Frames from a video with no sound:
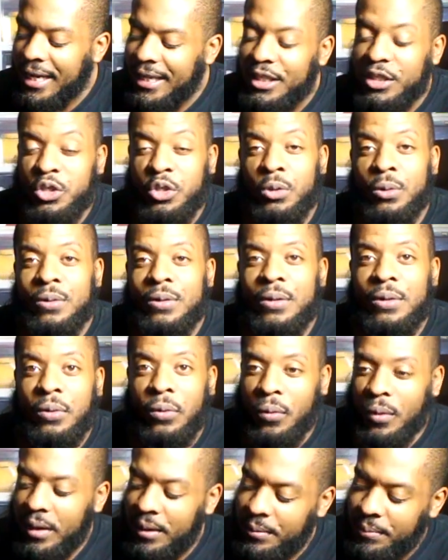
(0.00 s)
can choose either
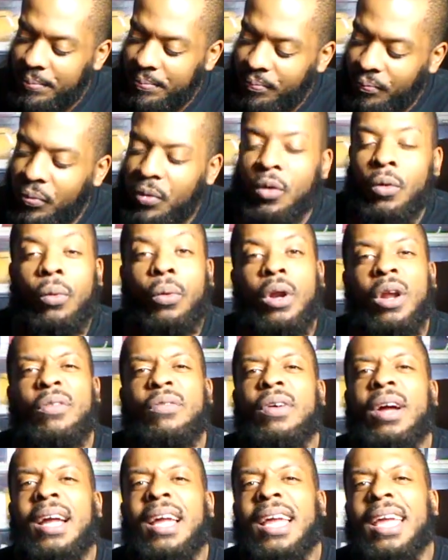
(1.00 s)
one,
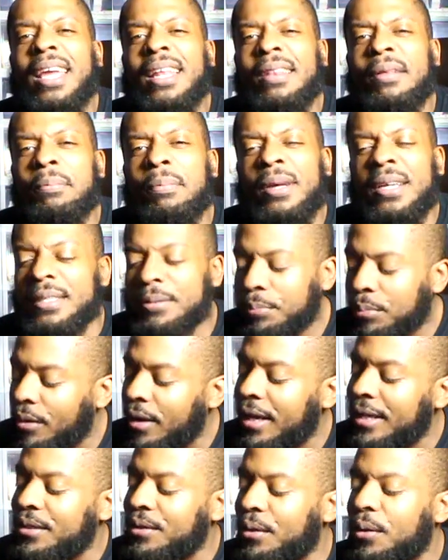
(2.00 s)
whatever I can get the best
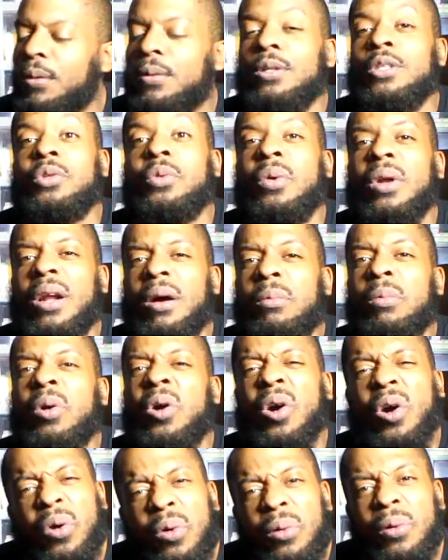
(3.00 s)
price on is what I'm
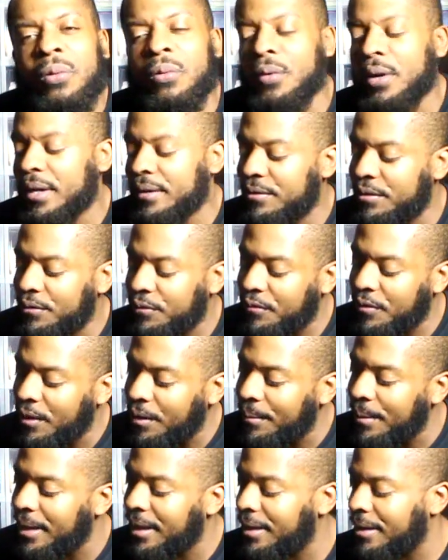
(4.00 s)
going with. You
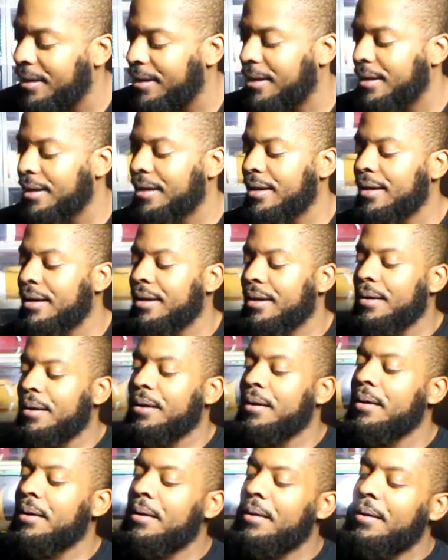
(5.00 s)
feel me?
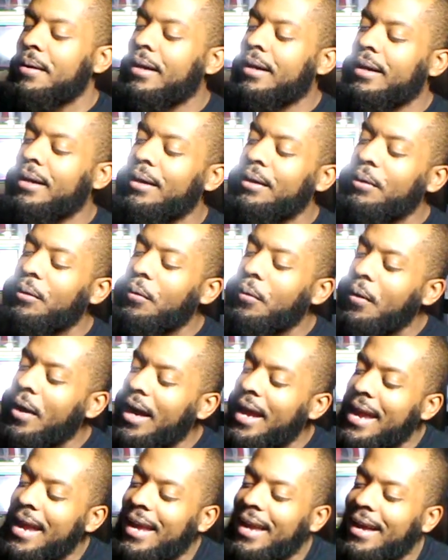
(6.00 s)

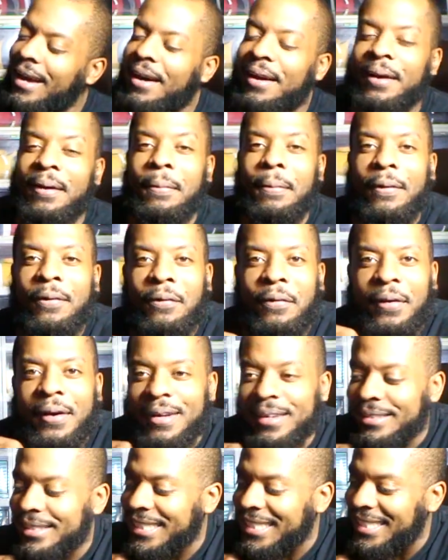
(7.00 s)
Colorway of the
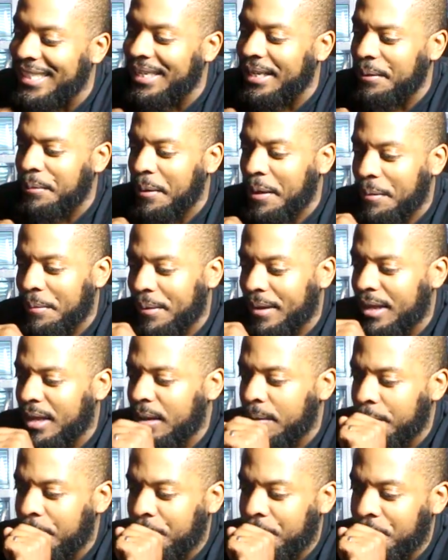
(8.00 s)
Grail City, baby.
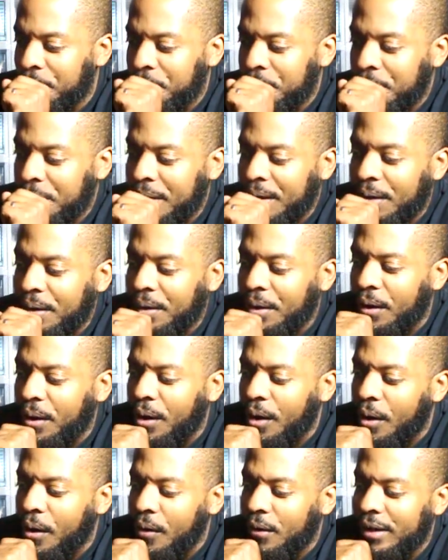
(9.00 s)

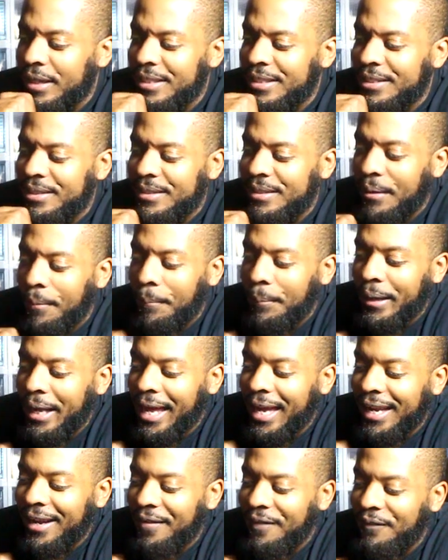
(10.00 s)
This is a
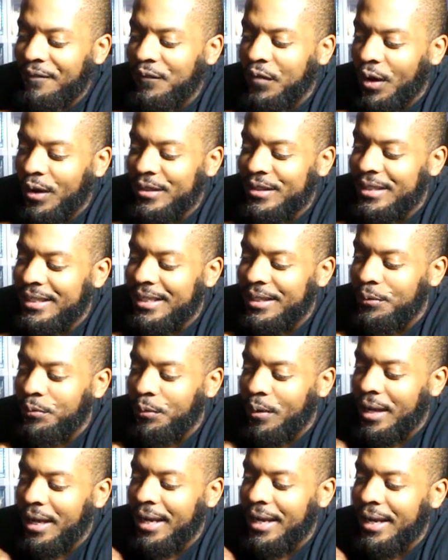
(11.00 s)
black, varsity
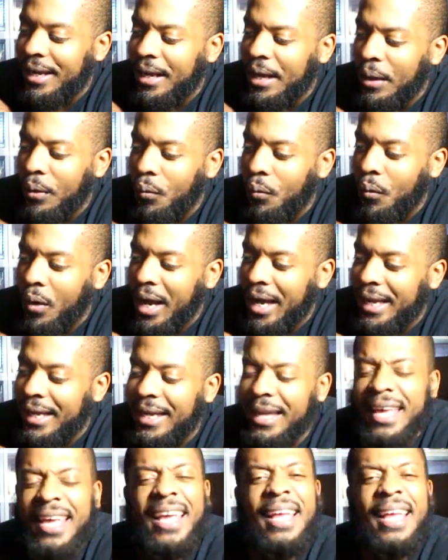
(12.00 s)
red, and white.